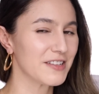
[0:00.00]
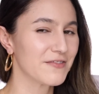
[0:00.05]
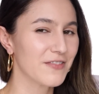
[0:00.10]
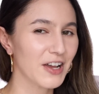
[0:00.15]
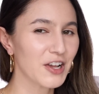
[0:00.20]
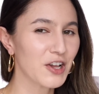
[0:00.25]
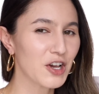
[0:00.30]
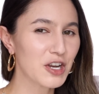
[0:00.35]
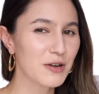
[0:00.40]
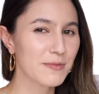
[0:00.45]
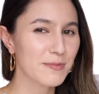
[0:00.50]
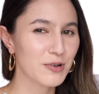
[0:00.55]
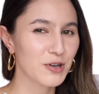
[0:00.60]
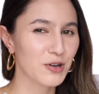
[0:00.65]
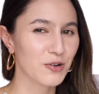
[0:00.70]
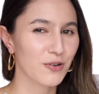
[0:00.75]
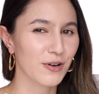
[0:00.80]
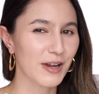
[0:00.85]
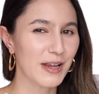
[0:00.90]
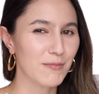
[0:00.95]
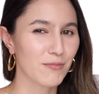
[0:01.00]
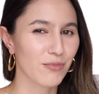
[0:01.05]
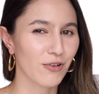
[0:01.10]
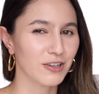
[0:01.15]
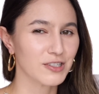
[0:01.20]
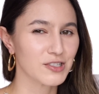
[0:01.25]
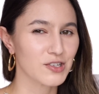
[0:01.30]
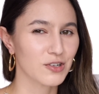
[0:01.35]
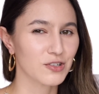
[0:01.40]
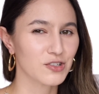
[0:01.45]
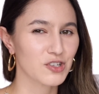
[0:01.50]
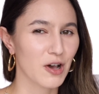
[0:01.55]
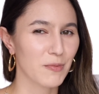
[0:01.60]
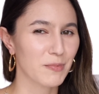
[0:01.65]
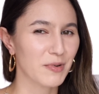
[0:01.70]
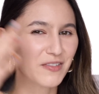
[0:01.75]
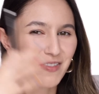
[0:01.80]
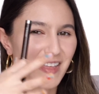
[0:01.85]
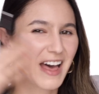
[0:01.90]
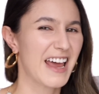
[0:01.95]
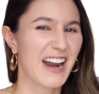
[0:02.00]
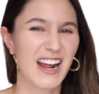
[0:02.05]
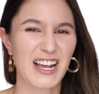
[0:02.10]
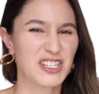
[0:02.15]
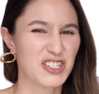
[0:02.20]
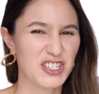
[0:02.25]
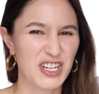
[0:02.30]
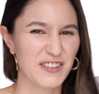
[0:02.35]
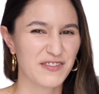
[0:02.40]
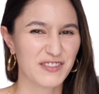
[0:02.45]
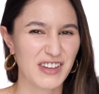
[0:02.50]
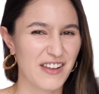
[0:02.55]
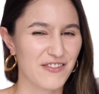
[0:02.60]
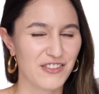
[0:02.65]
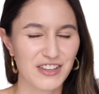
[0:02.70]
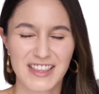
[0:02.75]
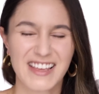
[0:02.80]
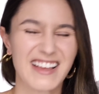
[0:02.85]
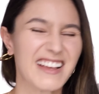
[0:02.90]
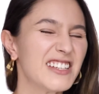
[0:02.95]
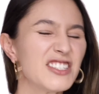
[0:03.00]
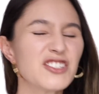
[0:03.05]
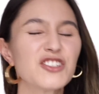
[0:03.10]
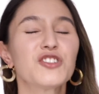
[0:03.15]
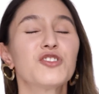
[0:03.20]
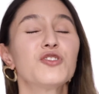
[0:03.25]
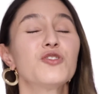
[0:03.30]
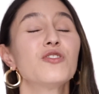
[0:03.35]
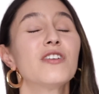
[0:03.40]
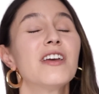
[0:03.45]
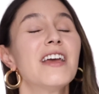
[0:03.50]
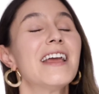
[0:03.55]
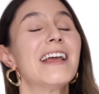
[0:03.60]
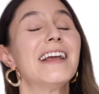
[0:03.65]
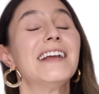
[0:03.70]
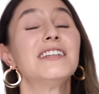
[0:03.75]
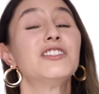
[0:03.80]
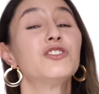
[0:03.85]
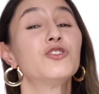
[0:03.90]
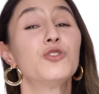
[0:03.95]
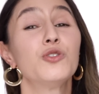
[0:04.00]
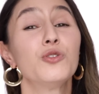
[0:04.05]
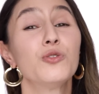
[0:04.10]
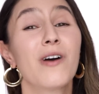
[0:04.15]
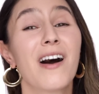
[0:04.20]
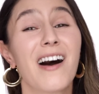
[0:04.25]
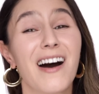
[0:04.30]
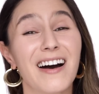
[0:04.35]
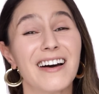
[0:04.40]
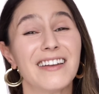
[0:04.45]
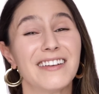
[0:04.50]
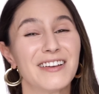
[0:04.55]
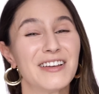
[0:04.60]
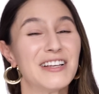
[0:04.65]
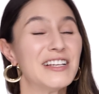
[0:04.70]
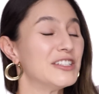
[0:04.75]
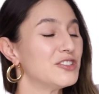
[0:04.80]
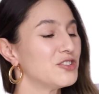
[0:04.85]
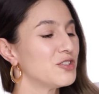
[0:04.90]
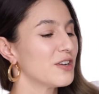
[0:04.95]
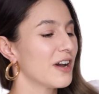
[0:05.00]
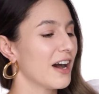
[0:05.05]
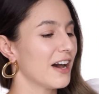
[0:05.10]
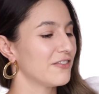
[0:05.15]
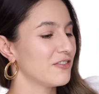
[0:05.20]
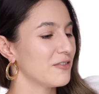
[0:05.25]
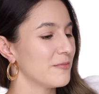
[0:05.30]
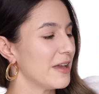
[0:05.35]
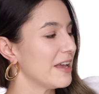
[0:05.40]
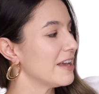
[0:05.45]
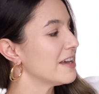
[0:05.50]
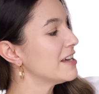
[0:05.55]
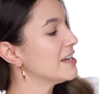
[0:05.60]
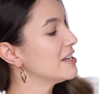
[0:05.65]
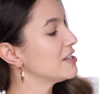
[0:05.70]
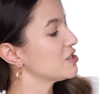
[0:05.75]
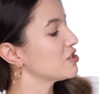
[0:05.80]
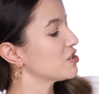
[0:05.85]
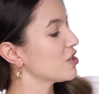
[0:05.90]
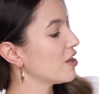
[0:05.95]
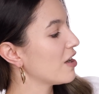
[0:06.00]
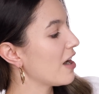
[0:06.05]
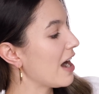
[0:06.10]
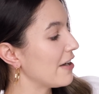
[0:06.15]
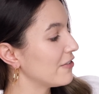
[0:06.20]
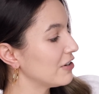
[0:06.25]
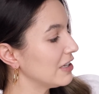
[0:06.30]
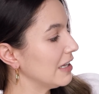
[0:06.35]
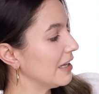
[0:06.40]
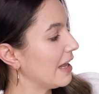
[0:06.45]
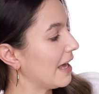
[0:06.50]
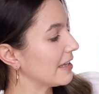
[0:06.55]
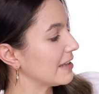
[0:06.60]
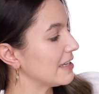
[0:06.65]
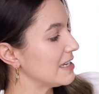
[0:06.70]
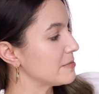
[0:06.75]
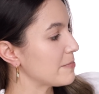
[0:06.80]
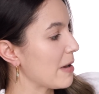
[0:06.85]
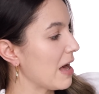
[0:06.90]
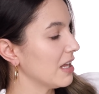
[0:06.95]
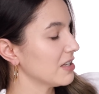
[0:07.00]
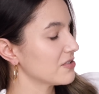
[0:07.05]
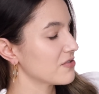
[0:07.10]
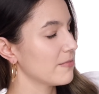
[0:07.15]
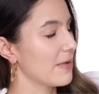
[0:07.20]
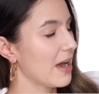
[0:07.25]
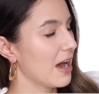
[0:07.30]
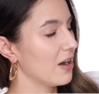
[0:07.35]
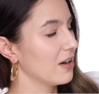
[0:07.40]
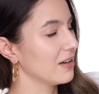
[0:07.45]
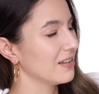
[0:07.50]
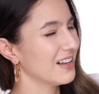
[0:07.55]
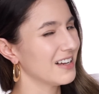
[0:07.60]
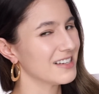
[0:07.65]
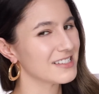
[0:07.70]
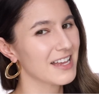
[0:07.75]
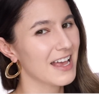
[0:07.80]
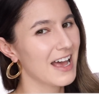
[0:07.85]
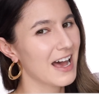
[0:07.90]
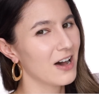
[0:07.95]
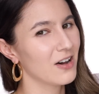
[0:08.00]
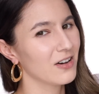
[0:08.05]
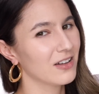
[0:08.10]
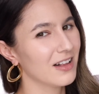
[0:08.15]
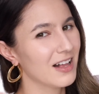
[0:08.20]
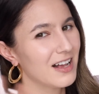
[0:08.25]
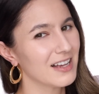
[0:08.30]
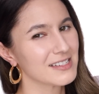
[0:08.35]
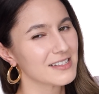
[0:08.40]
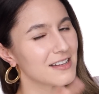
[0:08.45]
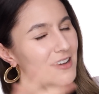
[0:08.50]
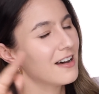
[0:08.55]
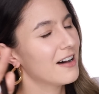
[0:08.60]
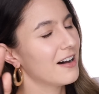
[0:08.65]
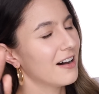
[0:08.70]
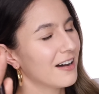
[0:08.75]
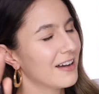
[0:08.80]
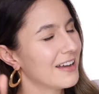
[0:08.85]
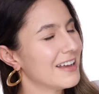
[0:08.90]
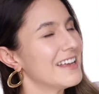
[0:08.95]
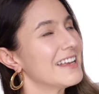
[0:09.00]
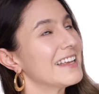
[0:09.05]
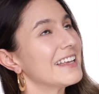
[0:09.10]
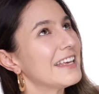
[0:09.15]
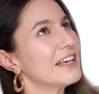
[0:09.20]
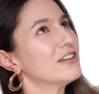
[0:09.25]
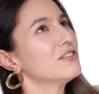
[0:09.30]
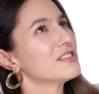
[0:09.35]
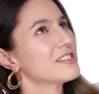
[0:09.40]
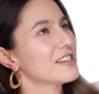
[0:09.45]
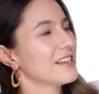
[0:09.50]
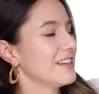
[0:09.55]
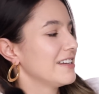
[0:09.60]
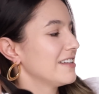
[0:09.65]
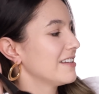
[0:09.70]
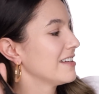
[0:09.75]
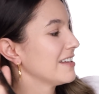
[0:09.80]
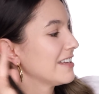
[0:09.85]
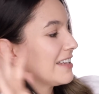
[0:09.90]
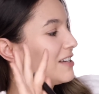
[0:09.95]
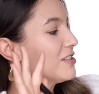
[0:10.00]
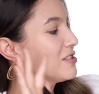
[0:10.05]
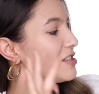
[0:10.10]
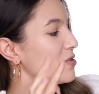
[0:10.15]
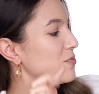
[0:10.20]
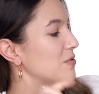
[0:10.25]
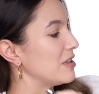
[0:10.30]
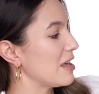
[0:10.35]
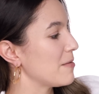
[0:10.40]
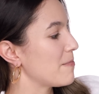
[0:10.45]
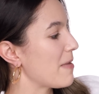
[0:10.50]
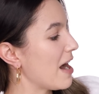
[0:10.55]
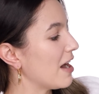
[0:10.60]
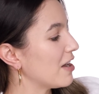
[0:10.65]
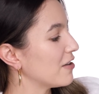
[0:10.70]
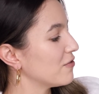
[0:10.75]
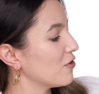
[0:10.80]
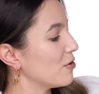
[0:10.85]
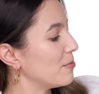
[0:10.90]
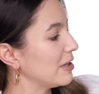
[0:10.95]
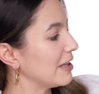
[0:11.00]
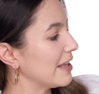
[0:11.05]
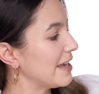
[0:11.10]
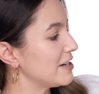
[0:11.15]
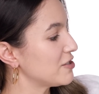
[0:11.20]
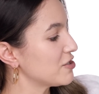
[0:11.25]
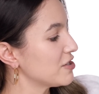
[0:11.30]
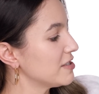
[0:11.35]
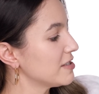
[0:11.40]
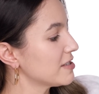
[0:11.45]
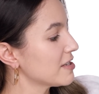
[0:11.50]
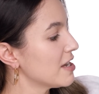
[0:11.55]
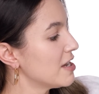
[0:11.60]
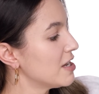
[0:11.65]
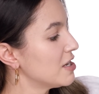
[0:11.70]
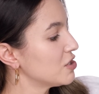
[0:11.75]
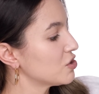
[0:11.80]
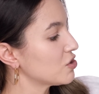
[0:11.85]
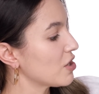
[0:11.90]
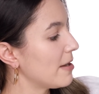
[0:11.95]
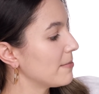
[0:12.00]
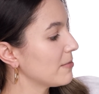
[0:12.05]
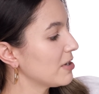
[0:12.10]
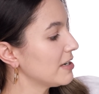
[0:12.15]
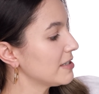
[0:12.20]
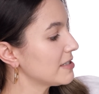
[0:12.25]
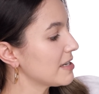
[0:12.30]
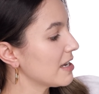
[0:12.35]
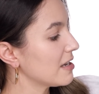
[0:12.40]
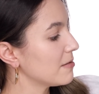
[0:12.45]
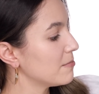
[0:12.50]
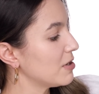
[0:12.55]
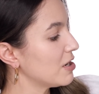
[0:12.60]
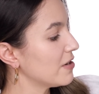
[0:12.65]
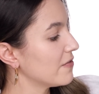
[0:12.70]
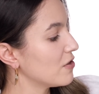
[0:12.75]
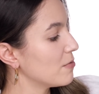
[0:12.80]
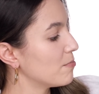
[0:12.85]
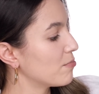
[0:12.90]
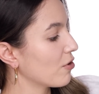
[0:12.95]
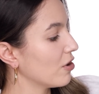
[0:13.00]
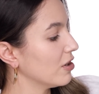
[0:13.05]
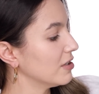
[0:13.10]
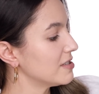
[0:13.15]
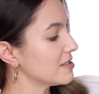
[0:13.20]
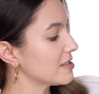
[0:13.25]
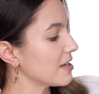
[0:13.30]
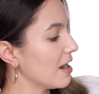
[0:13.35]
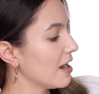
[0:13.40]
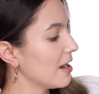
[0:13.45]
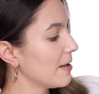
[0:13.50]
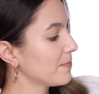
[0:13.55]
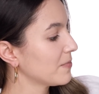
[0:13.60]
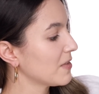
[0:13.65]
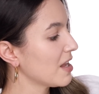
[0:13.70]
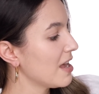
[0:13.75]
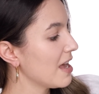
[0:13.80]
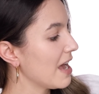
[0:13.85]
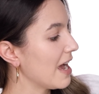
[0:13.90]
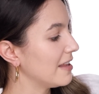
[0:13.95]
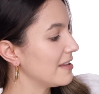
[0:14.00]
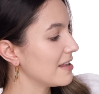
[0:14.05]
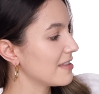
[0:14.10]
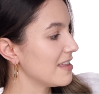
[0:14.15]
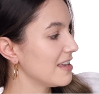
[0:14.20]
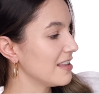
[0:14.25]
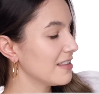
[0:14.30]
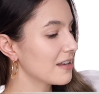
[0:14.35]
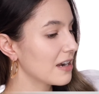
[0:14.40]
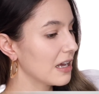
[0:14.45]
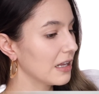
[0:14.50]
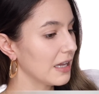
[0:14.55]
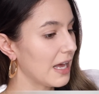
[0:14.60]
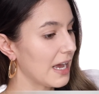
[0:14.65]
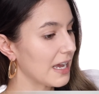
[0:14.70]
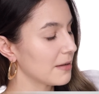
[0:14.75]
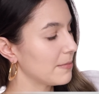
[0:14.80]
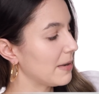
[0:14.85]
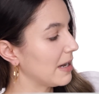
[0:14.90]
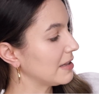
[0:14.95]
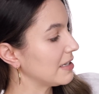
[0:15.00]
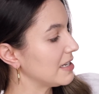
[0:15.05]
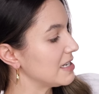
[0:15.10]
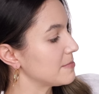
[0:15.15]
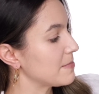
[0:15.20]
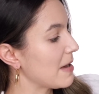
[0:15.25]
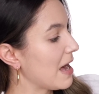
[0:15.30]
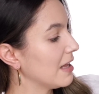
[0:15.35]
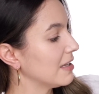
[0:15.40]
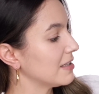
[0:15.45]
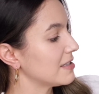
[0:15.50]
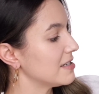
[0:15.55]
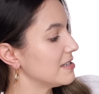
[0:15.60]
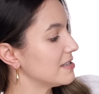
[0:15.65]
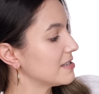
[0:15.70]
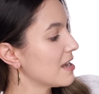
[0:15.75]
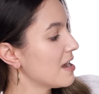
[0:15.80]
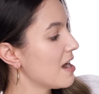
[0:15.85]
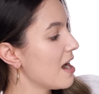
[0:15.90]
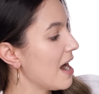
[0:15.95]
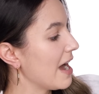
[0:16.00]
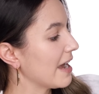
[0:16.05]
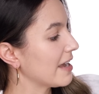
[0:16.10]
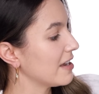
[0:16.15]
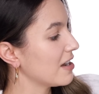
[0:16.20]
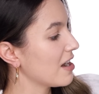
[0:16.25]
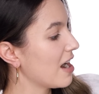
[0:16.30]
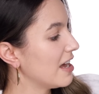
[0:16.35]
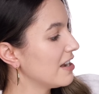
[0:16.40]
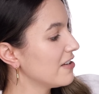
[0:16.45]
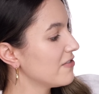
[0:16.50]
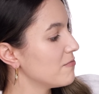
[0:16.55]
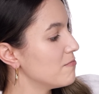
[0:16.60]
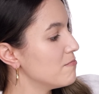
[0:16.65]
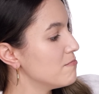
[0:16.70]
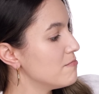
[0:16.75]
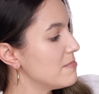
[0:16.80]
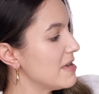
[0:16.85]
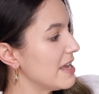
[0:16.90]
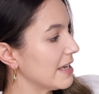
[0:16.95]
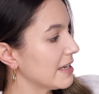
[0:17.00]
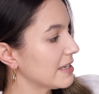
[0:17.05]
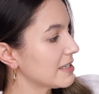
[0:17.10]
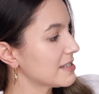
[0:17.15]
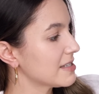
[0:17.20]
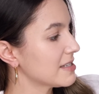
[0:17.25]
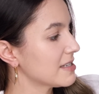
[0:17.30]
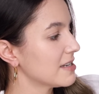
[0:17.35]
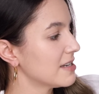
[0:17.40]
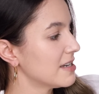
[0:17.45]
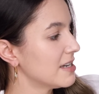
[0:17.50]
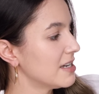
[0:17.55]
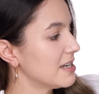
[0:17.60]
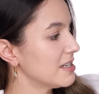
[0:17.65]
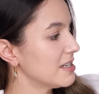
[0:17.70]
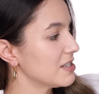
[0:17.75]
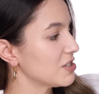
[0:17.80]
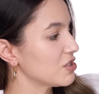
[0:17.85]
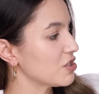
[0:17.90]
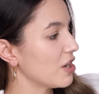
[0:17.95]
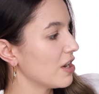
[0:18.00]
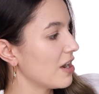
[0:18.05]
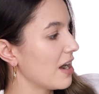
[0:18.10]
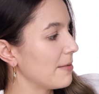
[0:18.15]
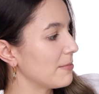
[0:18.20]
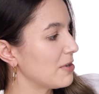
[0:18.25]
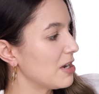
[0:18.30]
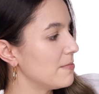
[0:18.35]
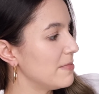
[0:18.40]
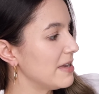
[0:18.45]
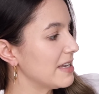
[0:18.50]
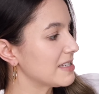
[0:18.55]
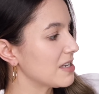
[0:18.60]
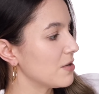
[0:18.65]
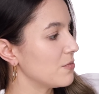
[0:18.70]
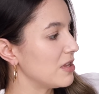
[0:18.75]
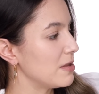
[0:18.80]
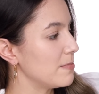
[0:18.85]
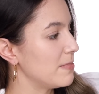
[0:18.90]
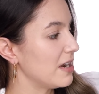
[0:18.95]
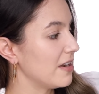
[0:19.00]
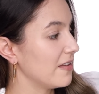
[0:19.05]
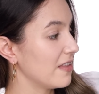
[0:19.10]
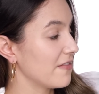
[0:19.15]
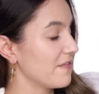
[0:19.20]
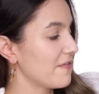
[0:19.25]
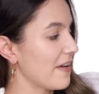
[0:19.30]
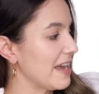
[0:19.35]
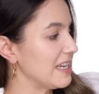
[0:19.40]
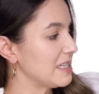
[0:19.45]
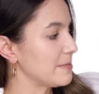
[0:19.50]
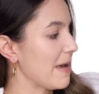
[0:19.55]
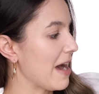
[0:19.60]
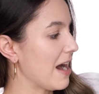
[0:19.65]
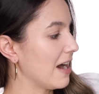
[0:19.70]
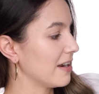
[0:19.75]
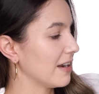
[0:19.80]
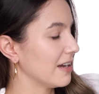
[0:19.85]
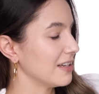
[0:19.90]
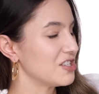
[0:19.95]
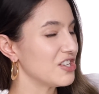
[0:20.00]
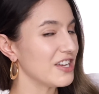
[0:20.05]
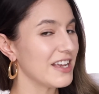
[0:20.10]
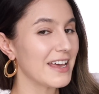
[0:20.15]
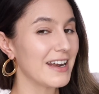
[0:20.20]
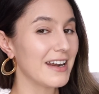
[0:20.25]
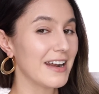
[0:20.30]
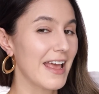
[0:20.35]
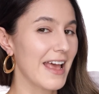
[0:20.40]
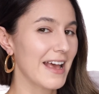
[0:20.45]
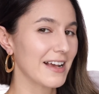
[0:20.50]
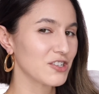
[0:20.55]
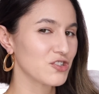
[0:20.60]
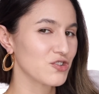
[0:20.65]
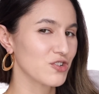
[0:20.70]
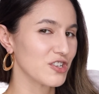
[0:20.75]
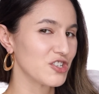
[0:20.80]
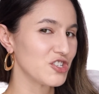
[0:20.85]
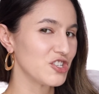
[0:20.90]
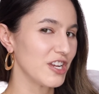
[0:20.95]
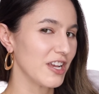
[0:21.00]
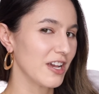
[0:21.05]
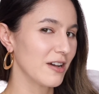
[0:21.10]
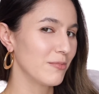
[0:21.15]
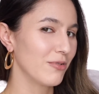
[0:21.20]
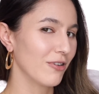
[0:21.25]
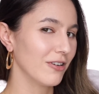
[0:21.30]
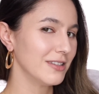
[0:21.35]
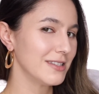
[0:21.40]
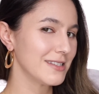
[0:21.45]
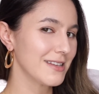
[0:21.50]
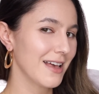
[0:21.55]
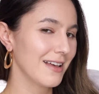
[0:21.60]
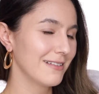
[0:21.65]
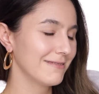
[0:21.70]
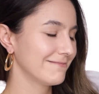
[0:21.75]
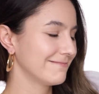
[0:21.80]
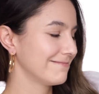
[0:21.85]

If I go to put a cream bronzer on top of that, I shift everything. It's just too, it's too hard. It's too hard for me. So I really like these palettes from Hourglass. Hourglass, oh, kills it kills it with their powder formulations. So I'm going to take a bit of the bronzer and the thing that I like about these palettes is I can kind of mix so I'm going to mix it with a bit of the face powder to get an extra sheer bronzer.